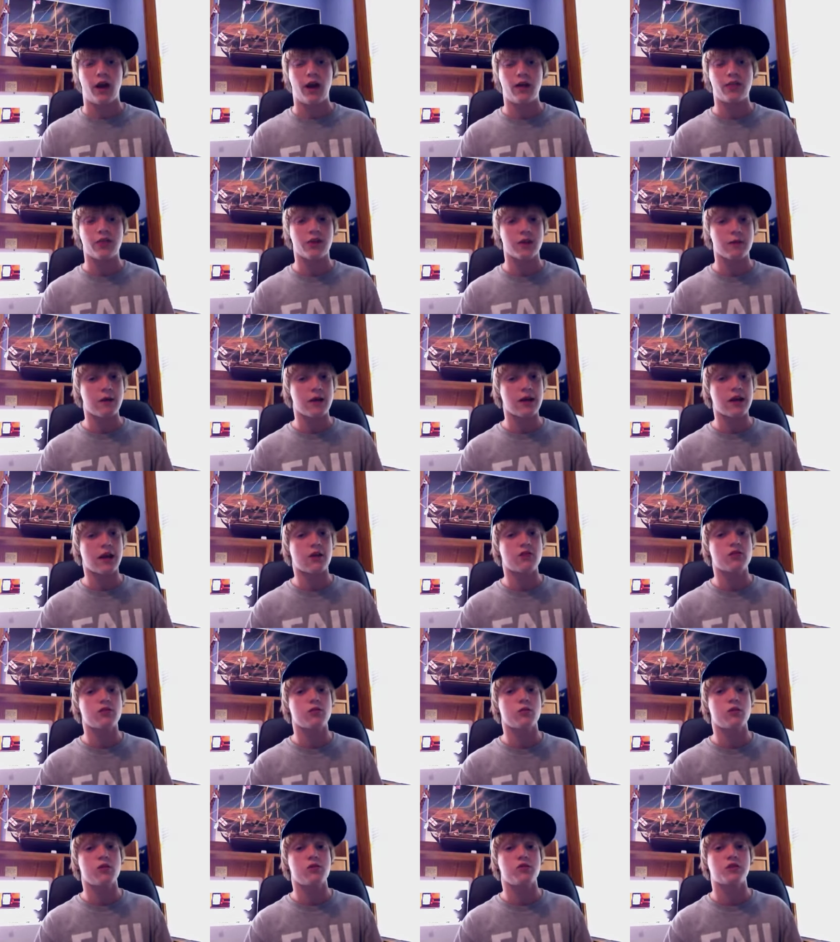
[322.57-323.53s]
I think my
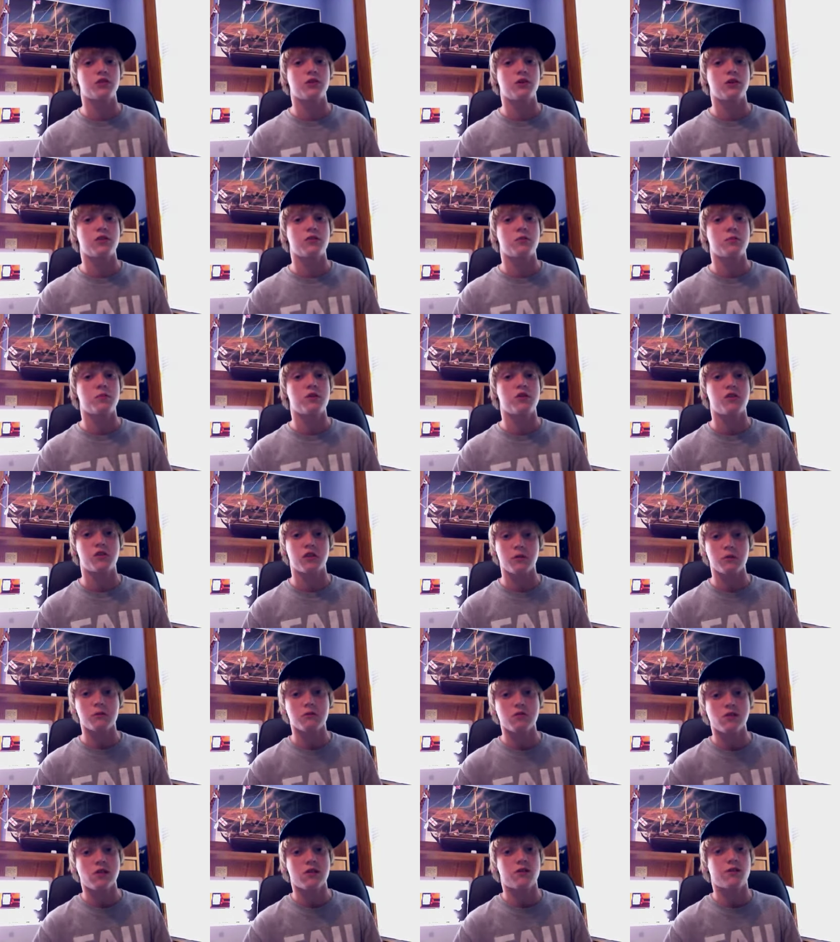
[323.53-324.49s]
next one is going to be
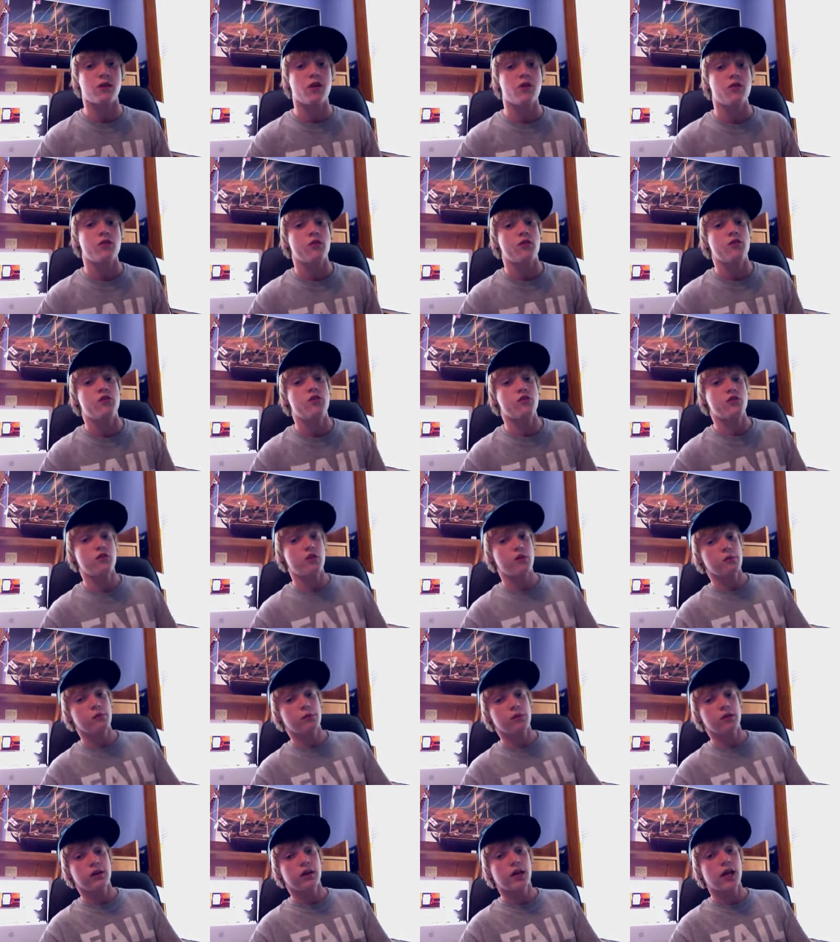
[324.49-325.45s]
something different,
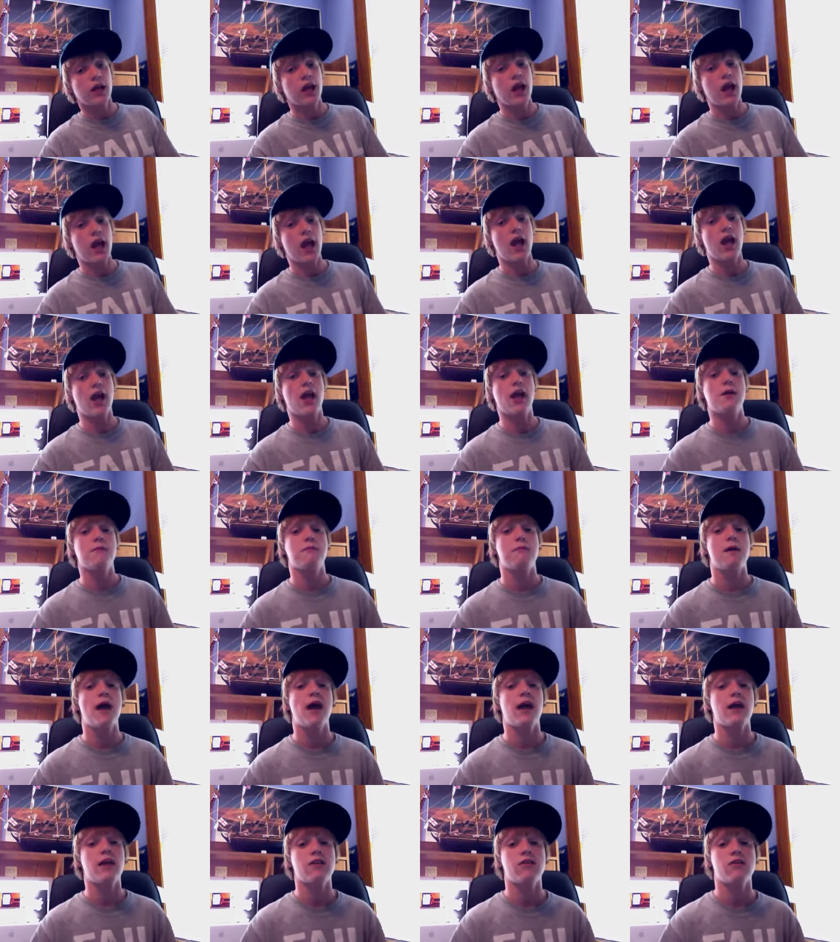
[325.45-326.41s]
disassembling a
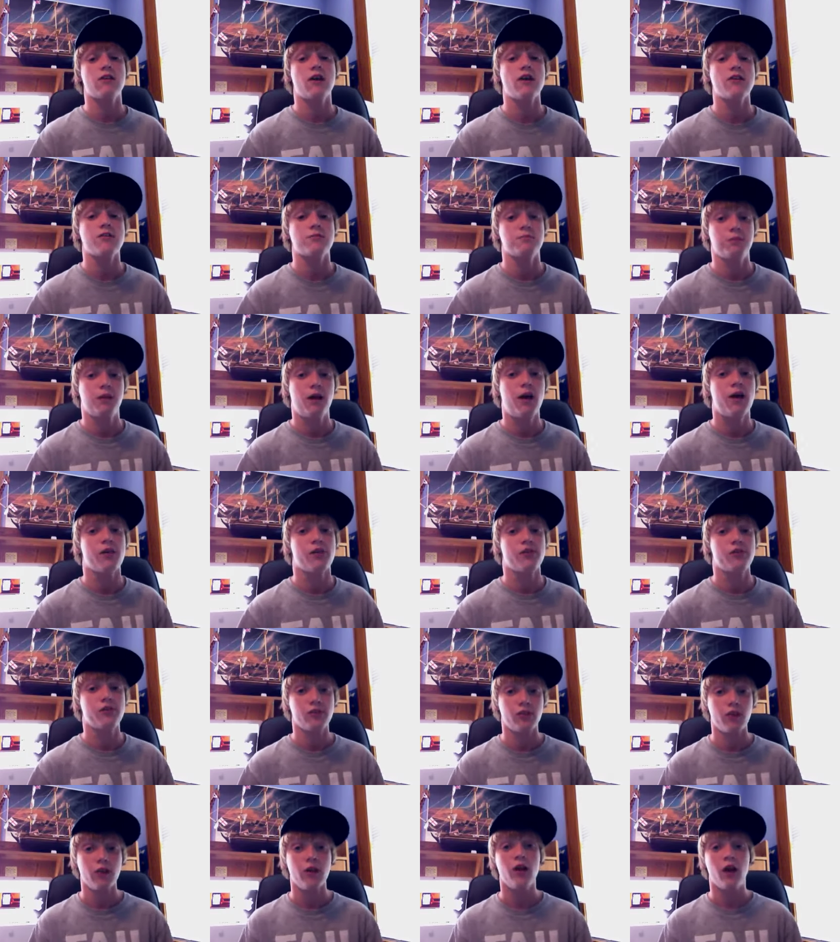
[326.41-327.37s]
Macintosh
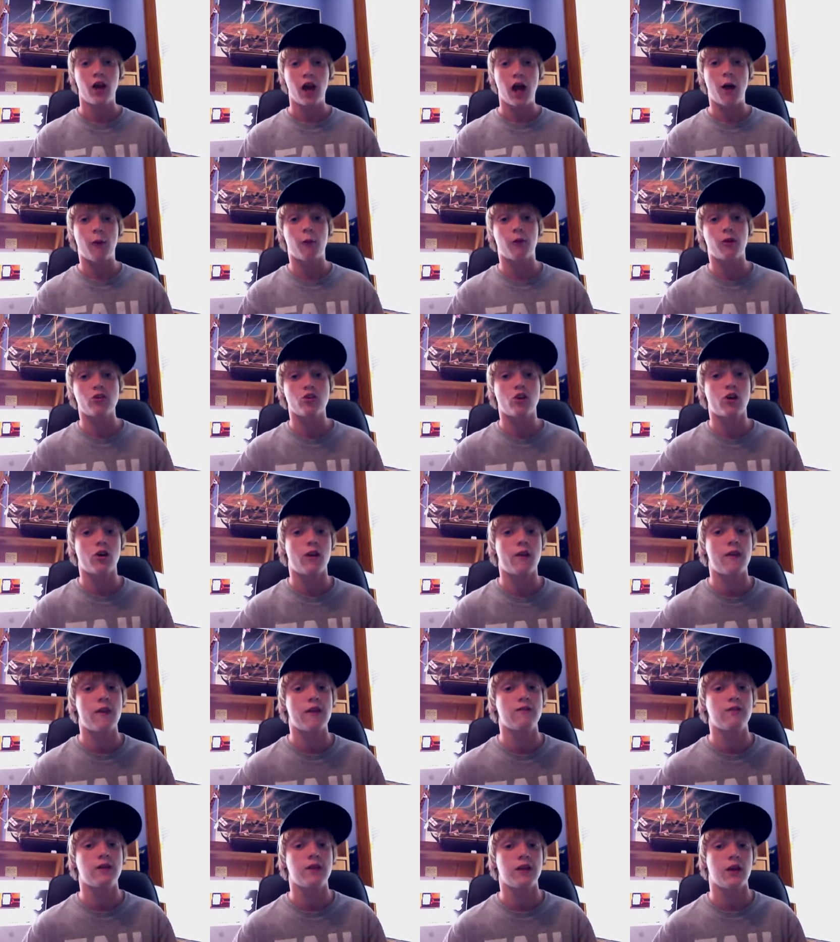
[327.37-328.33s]
Plus. I worked hard on
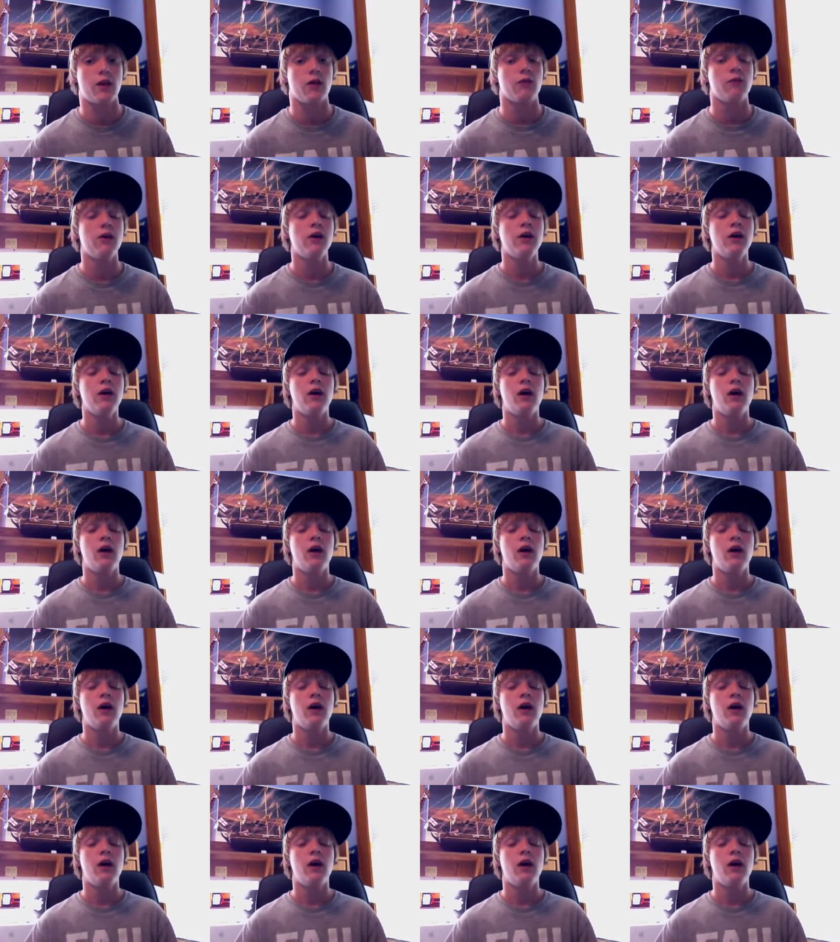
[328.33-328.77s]
that video.